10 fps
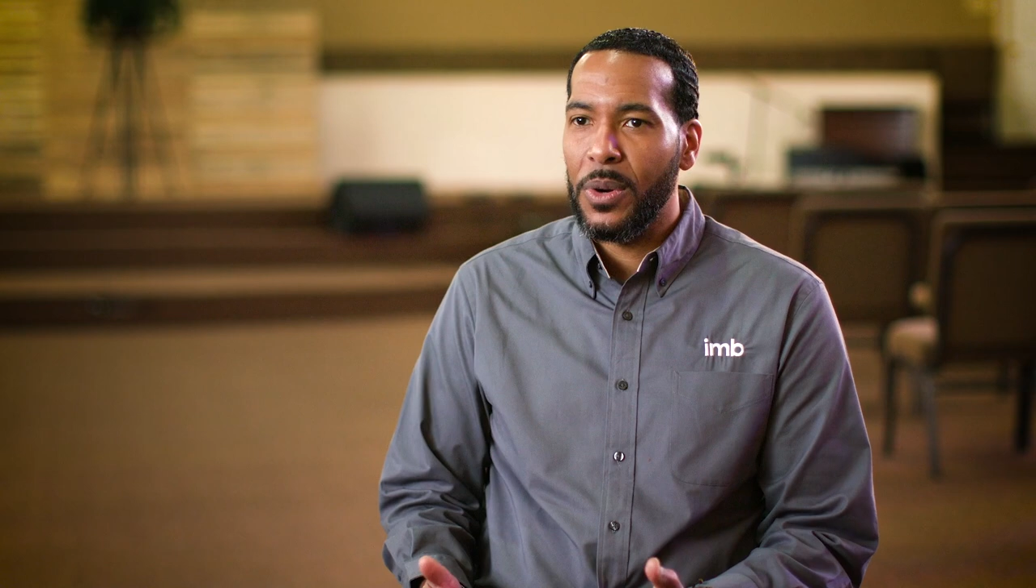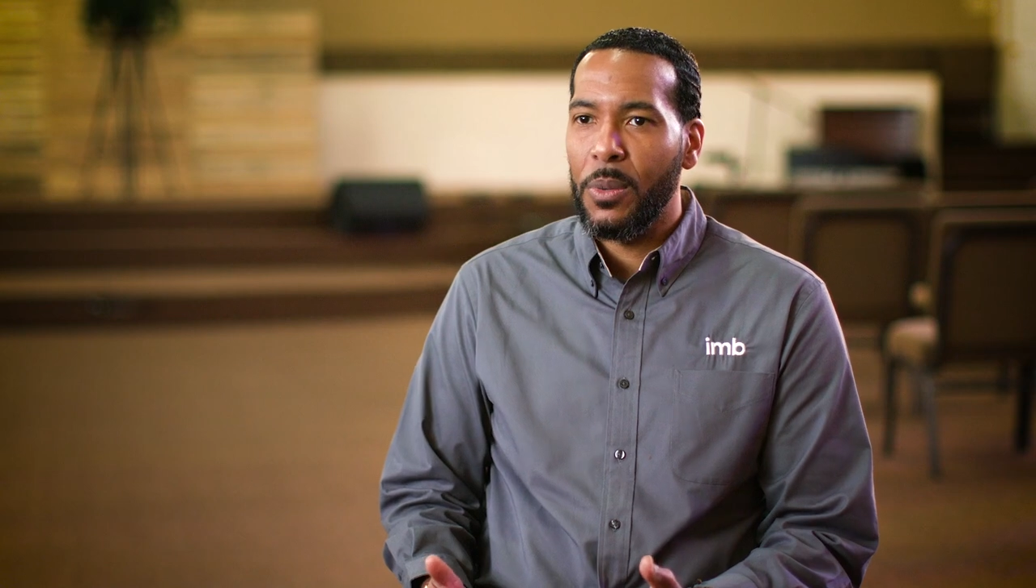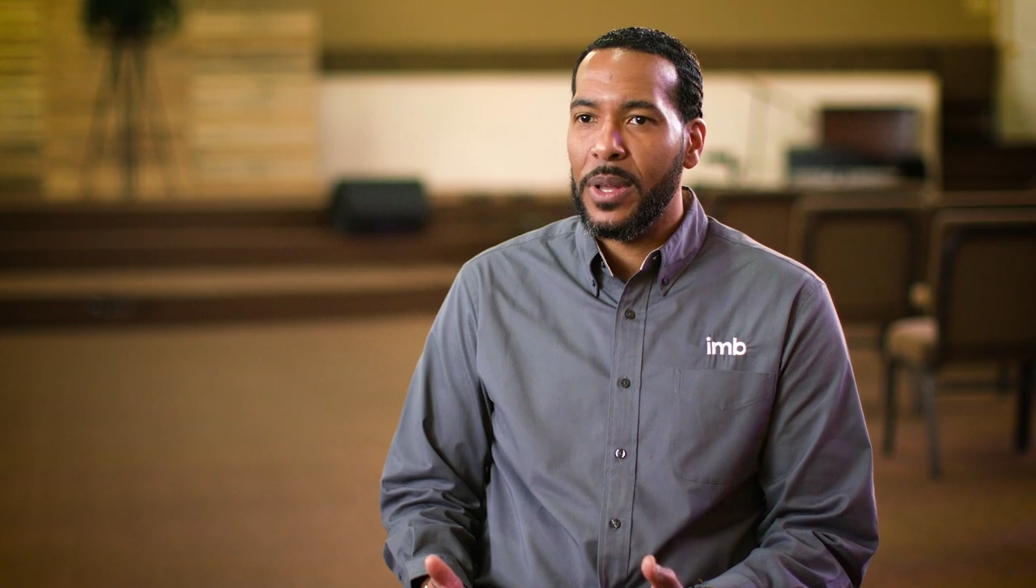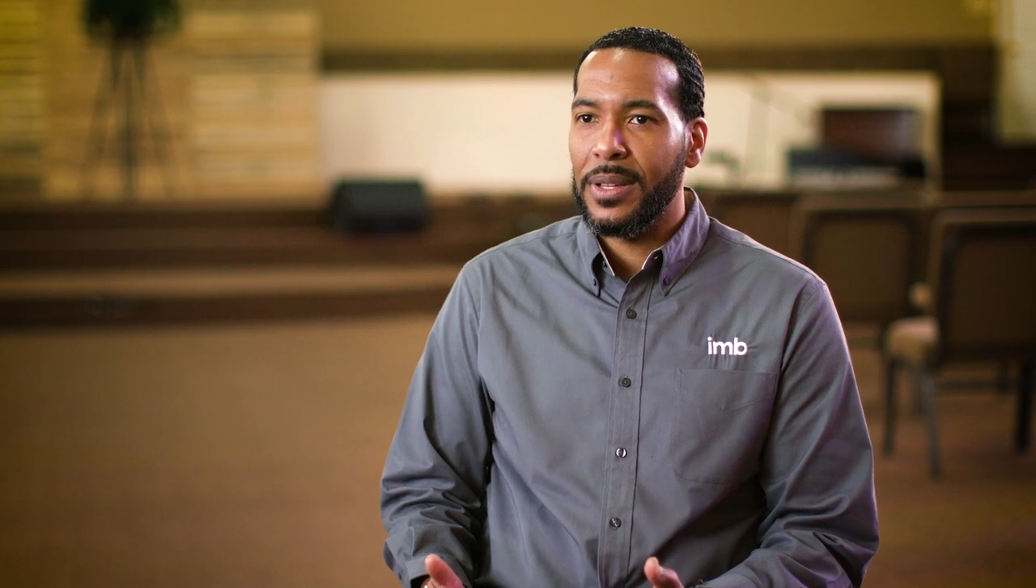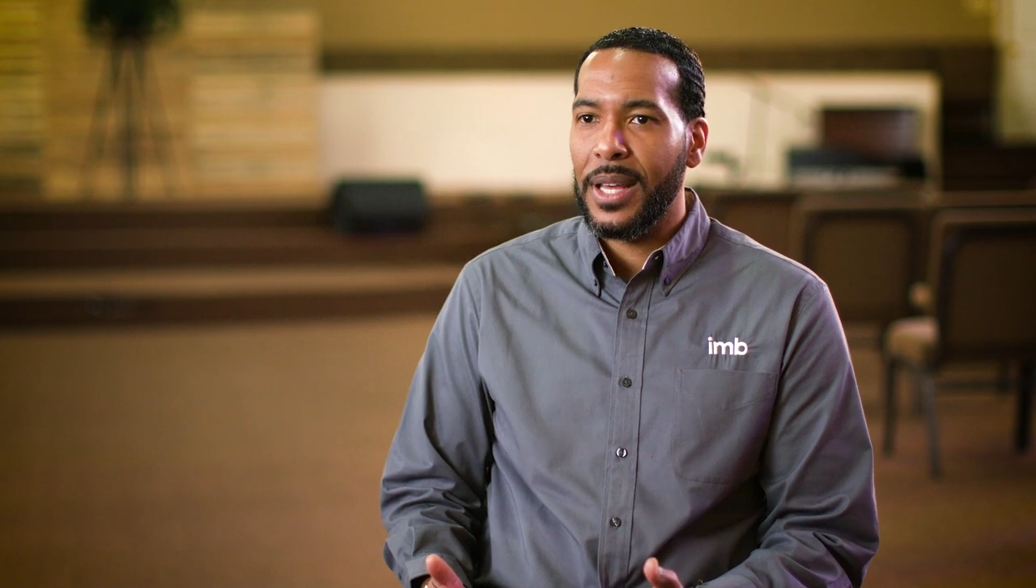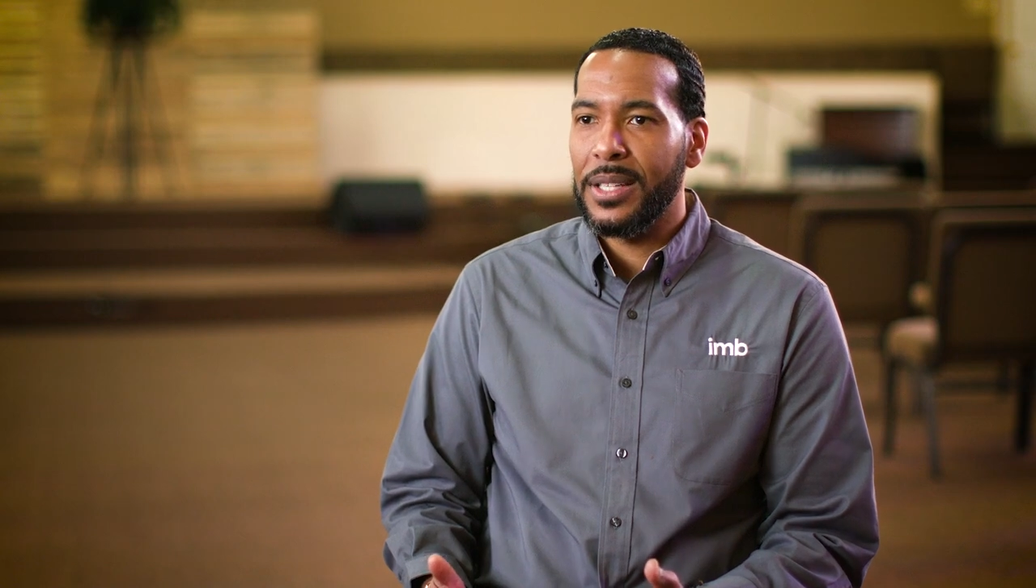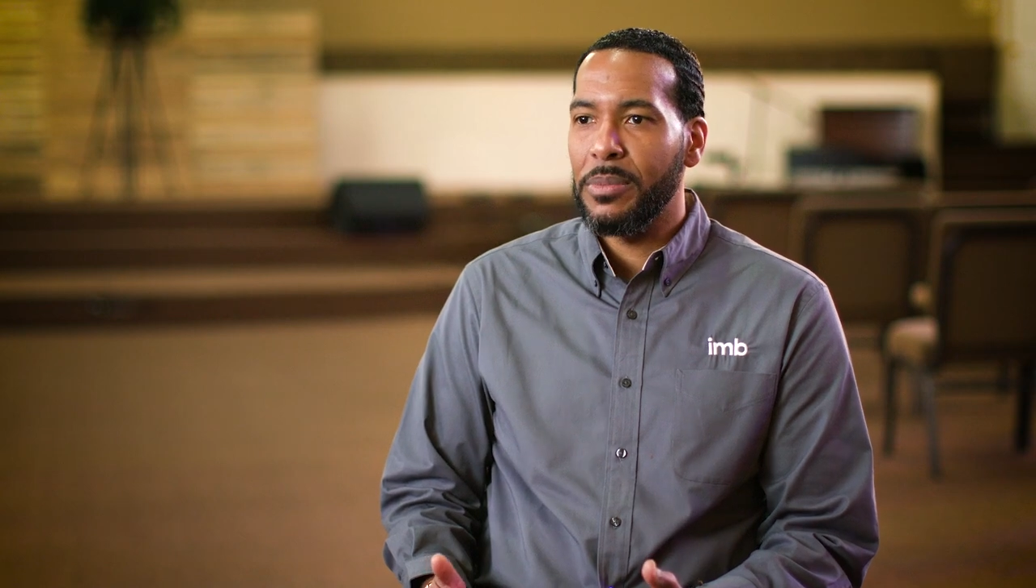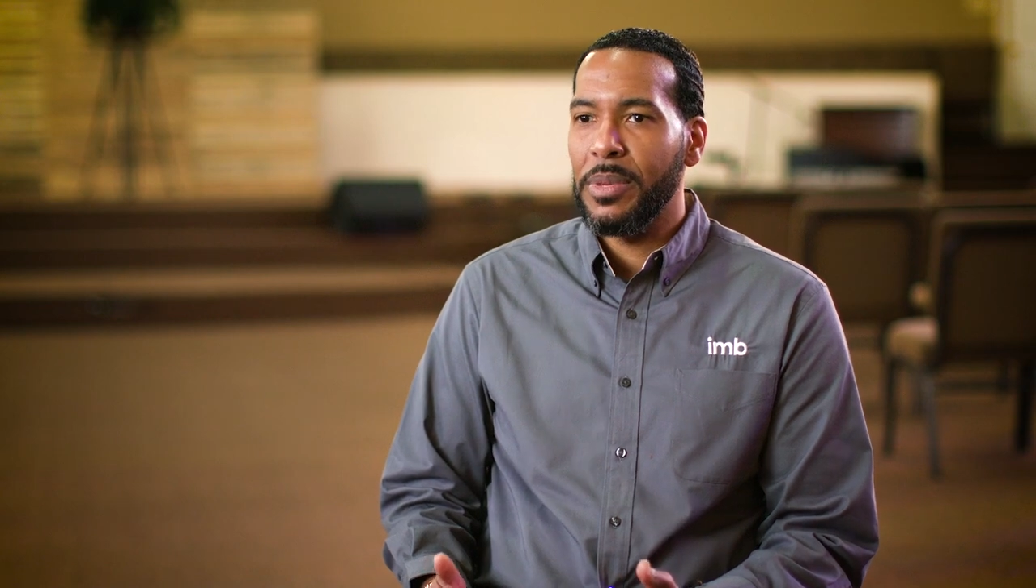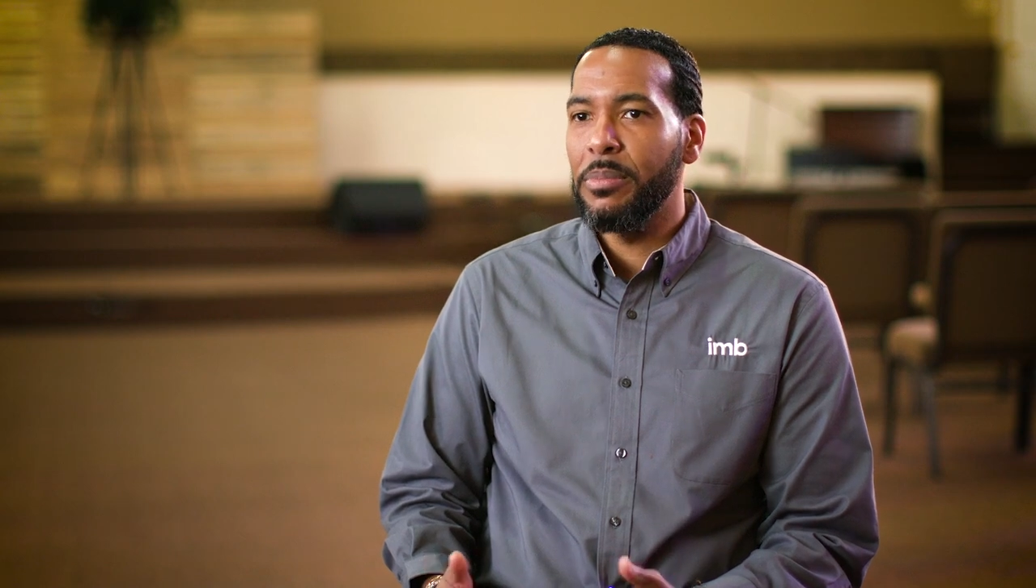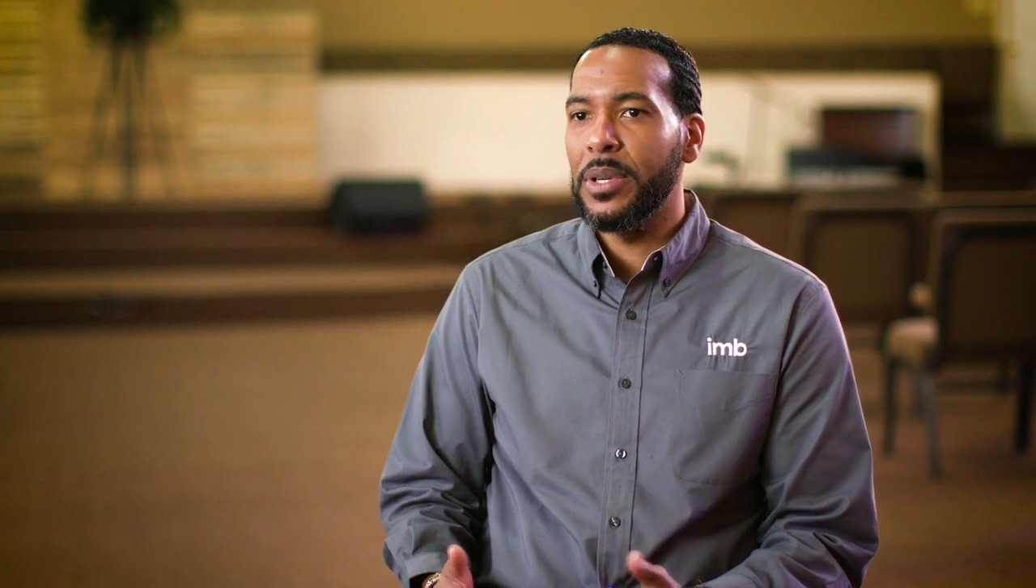or whether they
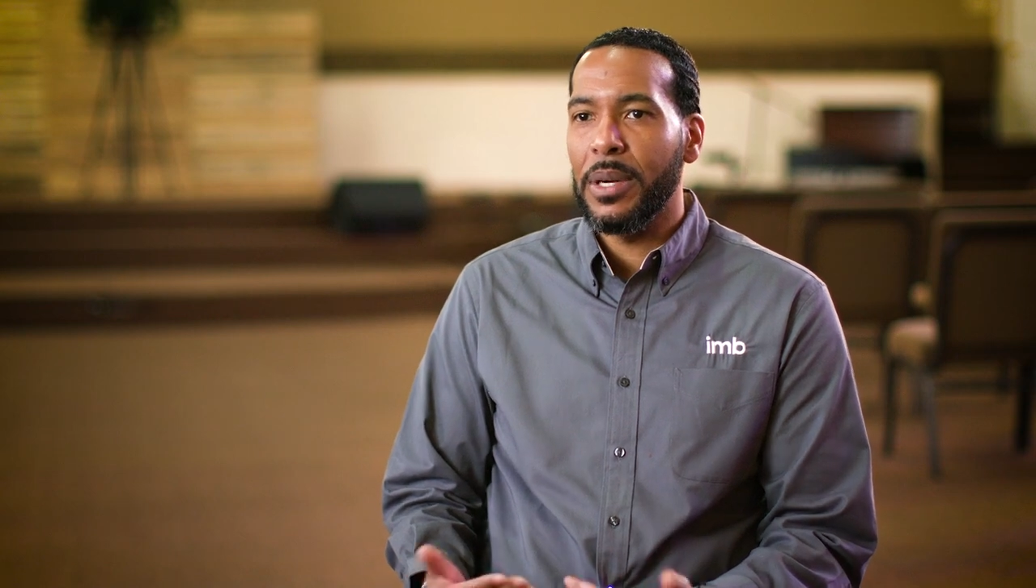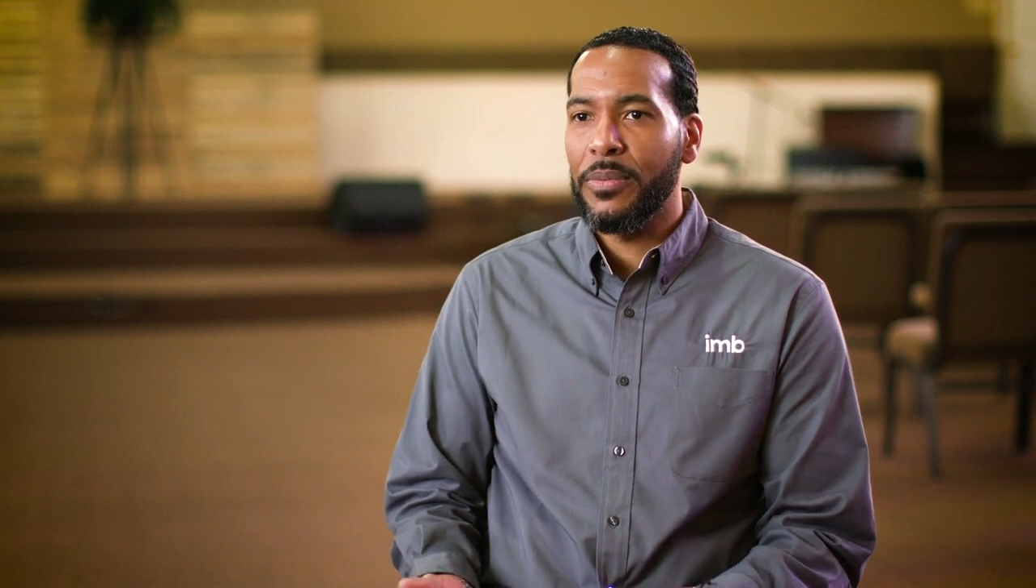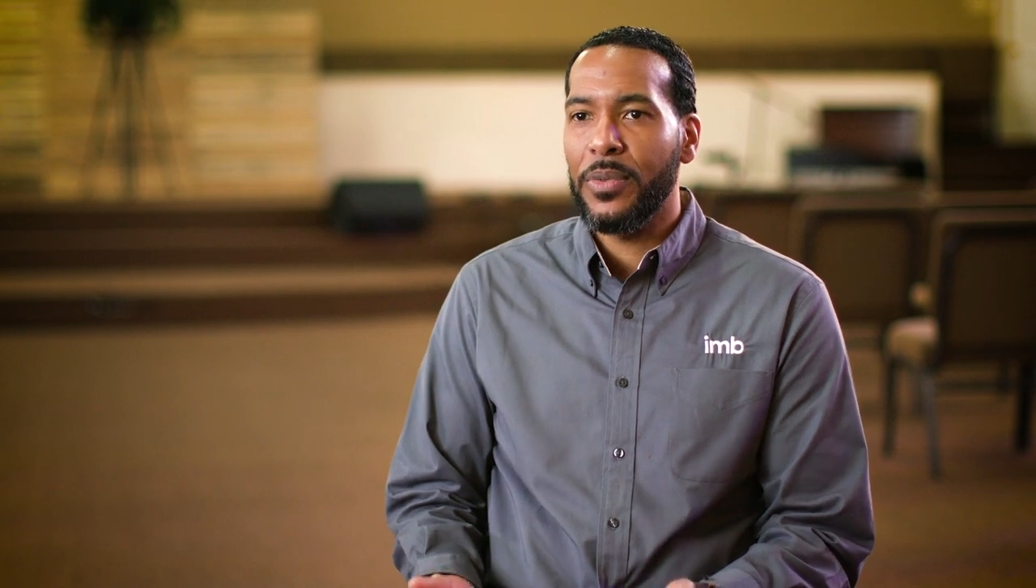should be put up